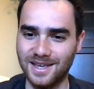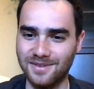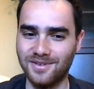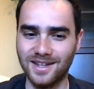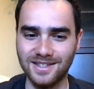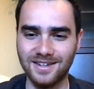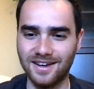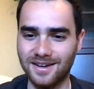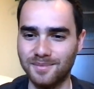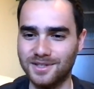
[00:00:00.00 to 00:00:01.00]
If I did
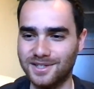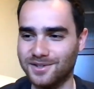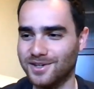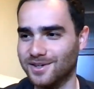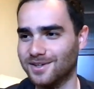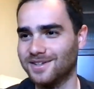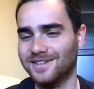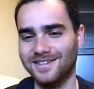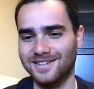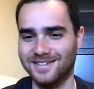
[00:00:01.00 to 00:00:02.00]
not have
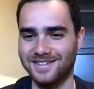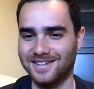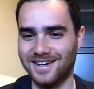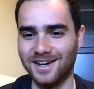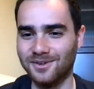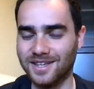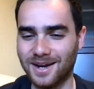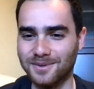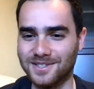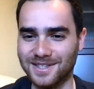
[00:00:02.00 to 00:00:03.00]
Material, I don't
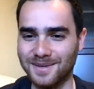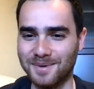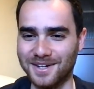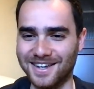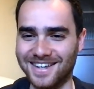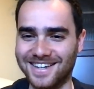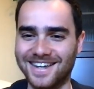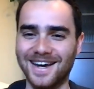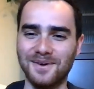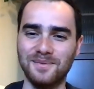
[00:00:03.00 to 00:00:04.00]
think I would sleep at night.
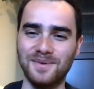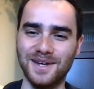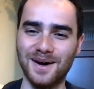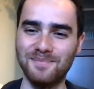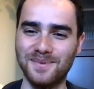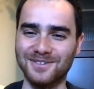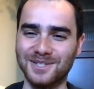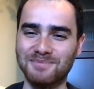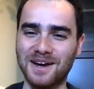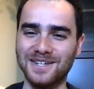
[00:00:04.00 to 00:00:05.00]
I would be up
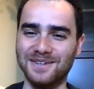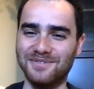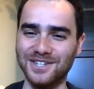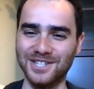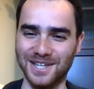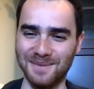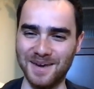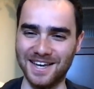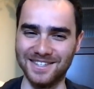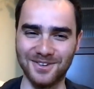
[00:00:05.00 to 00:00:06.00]
responding to phishing
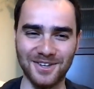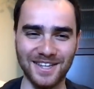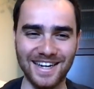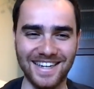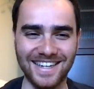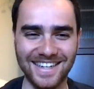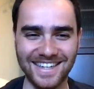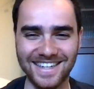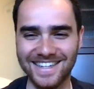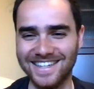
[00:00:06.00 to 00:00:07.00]
emails all night.
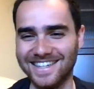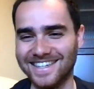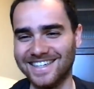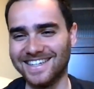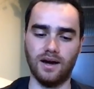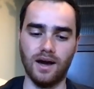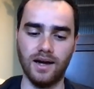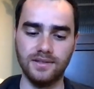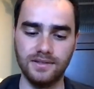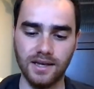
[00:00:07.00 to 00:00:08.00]

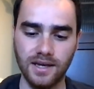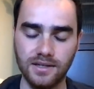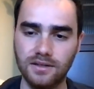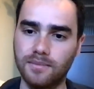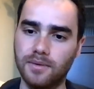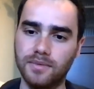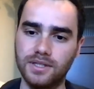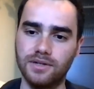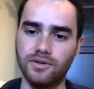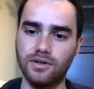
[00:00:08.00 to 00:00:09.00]
I'd say some of
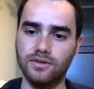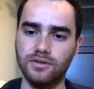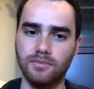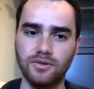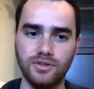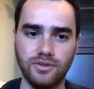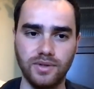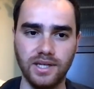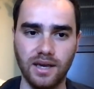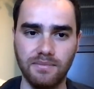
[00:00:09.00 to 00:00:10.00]
Material's most
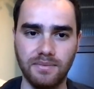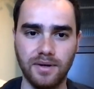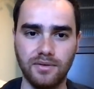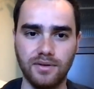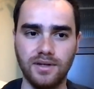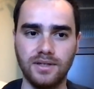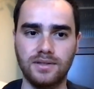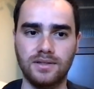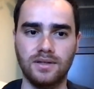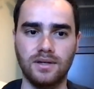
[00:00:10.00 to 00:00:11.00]
unique
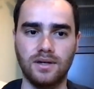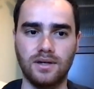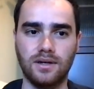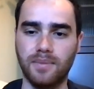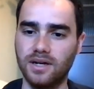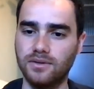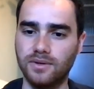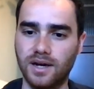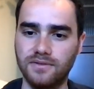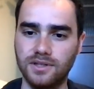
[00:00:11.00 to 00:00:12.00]
capabilities compared to
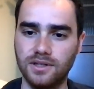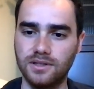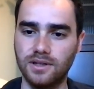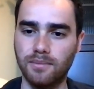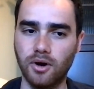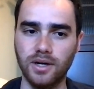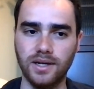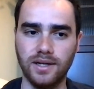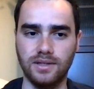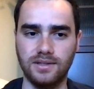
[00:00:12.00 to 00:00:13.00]
what I've seen in the
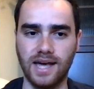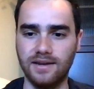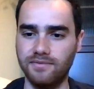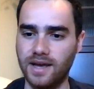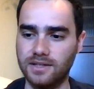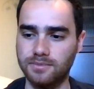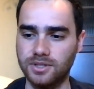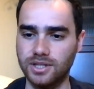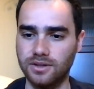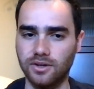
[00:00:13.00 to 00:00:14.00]
market is that advanced
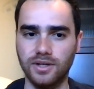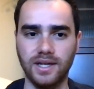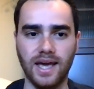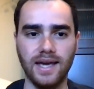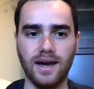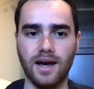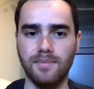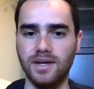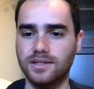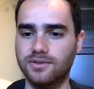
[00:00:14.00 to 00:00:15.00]
machine learning
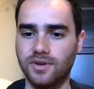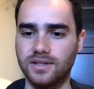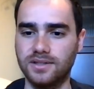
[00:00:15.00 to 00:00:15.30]
AI-based threat